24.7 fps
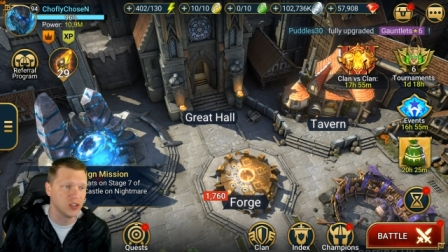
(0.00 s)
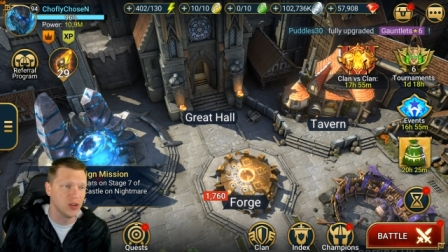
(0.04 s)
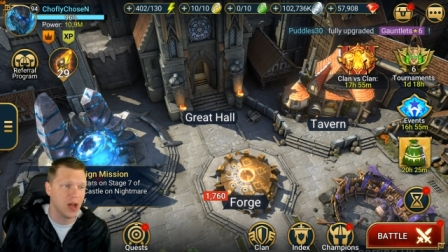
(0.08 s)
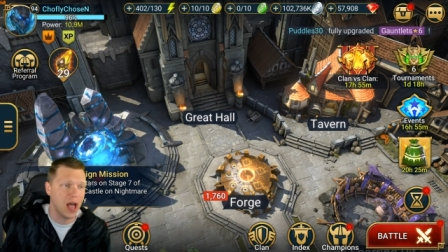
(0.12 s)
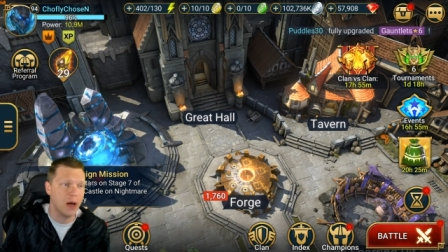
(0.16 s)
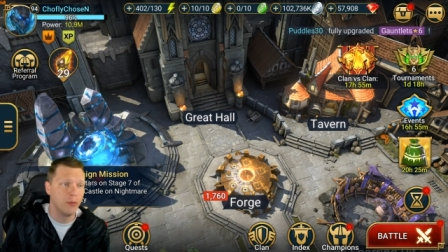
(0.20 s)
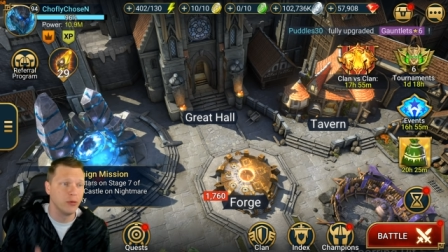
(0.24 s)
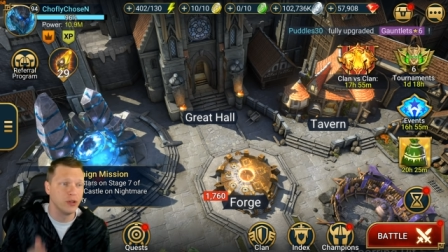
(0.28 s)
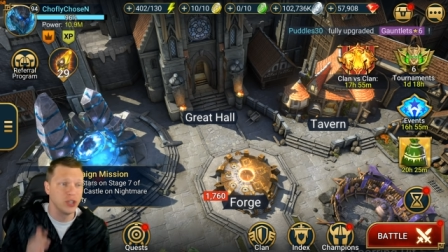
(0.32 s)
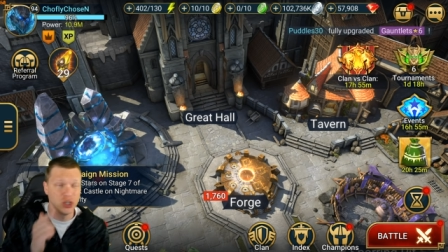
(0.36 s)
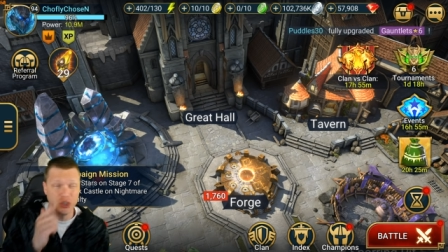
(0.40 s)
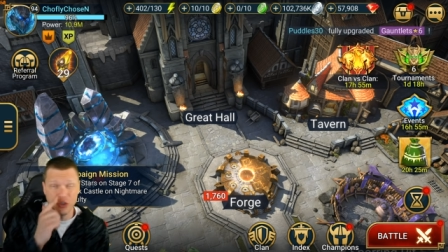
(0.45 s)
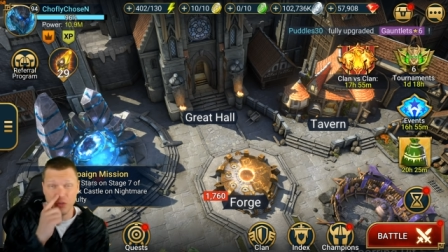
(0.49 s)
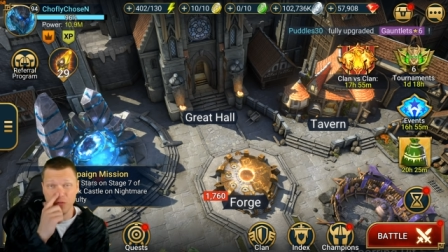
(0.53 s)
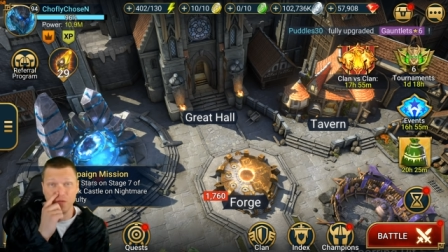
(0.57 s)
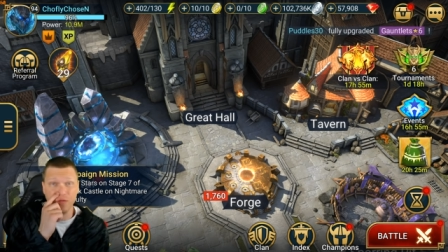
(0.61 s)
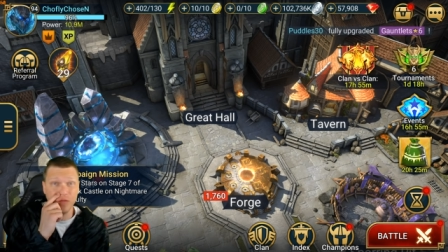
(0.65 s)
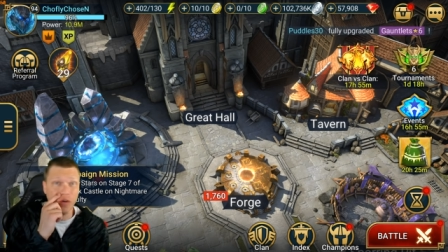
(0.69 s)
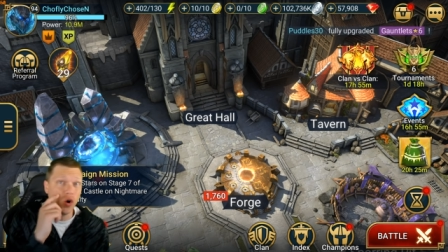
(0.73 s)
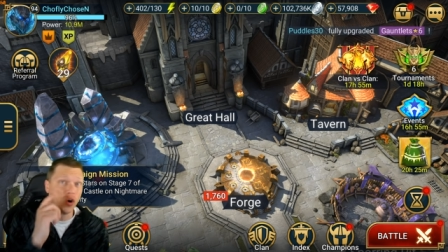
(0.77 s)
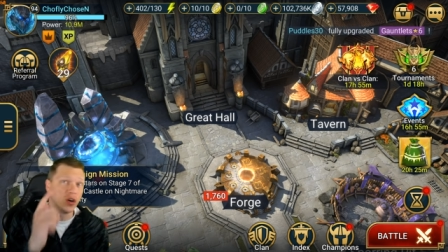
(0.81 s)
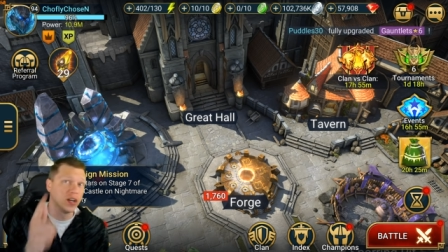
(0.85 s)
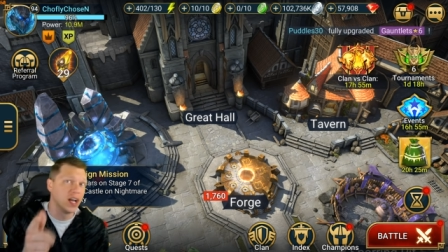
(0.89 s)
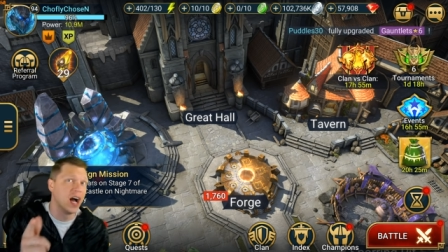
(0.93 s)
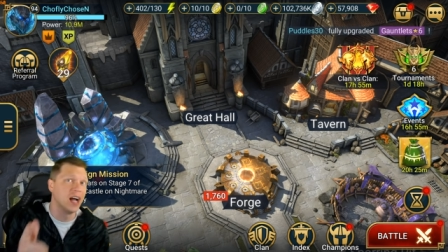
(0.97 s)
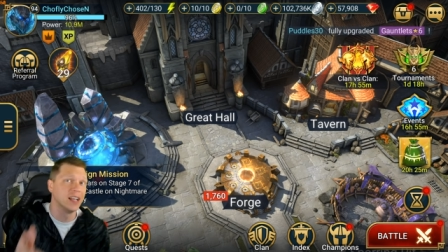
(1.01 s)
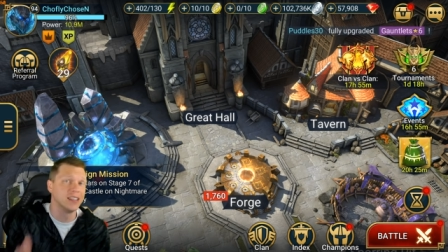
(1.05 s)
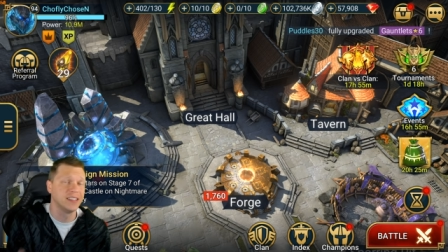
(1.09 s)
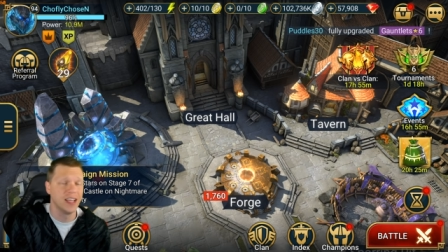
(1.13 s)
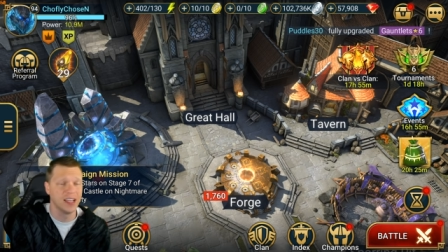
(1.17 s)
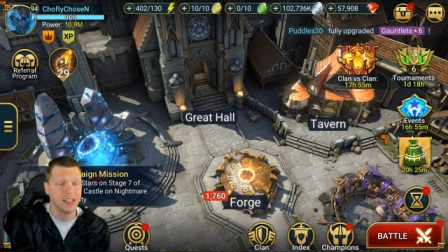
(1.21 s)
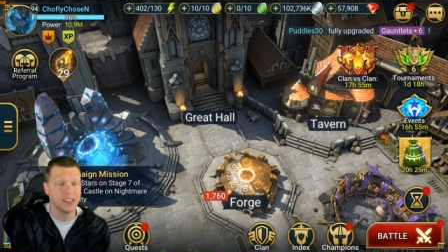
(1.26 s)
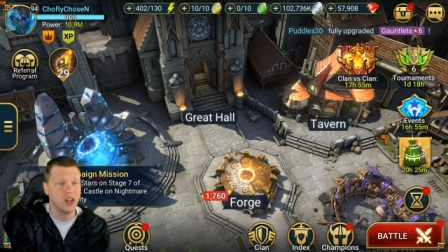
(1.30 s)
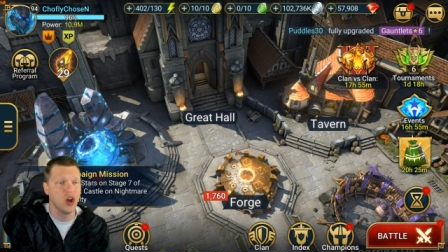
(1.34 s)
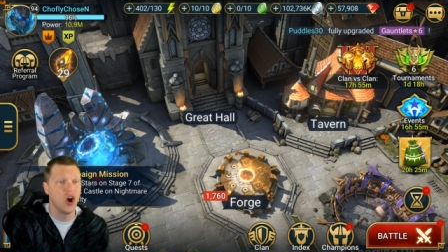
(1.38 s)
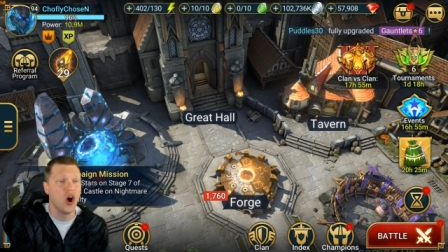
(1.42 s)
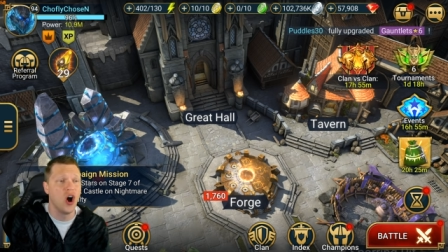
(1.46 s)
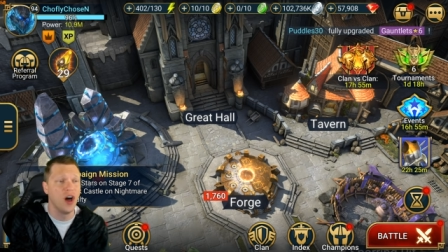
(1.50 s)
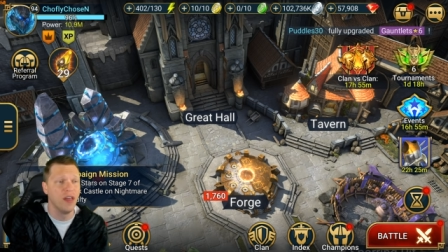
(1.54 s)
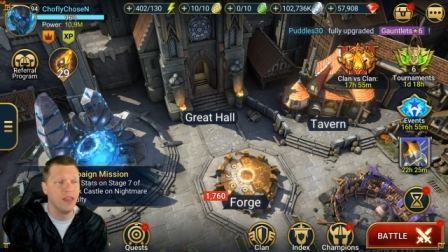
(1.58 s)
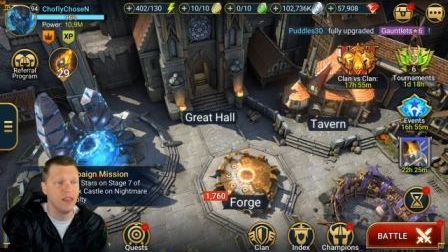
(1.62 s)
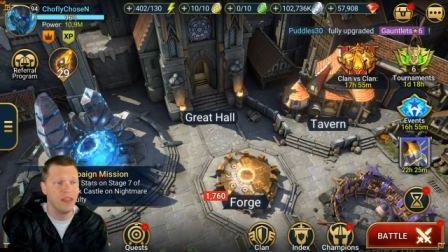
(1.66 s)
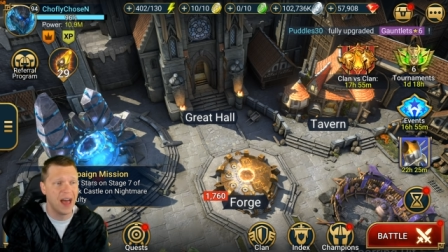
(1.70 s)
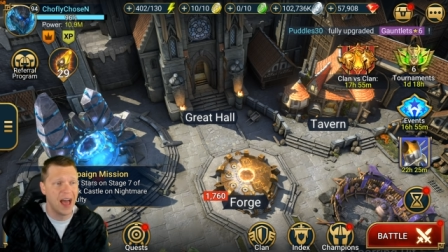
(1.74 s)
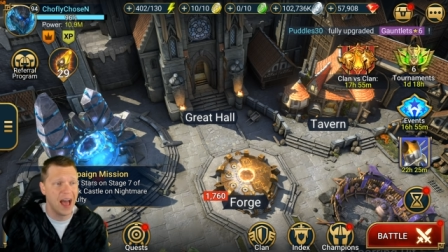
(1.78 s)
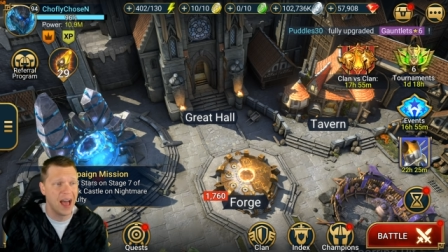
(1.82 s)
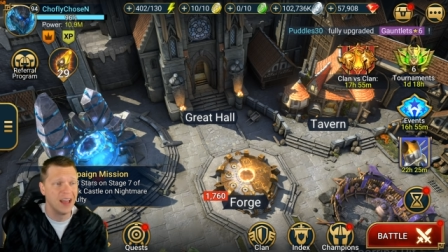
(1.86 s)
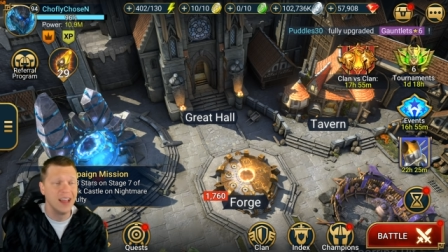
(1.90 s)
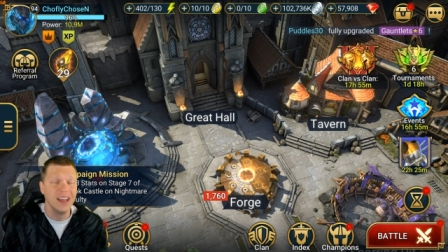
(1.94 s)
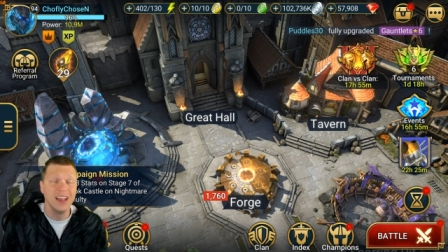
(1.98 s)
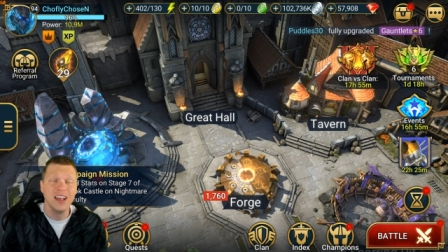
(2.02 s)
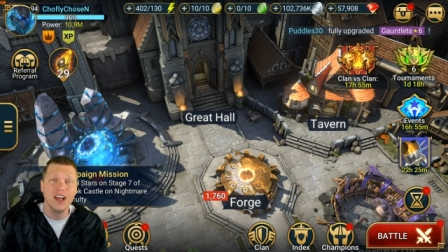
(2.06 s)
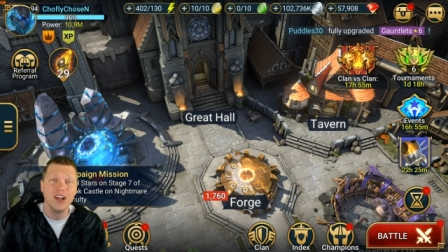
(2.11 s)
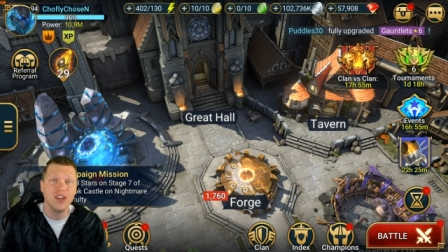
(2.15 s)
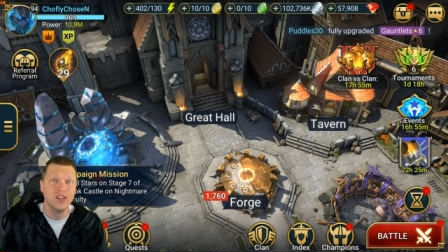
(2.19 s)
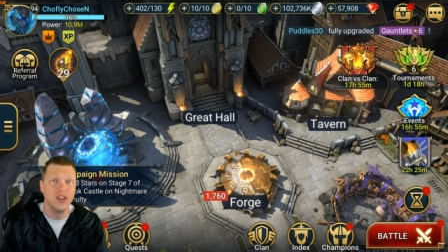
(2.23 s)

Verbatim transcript: So I will get you full context on that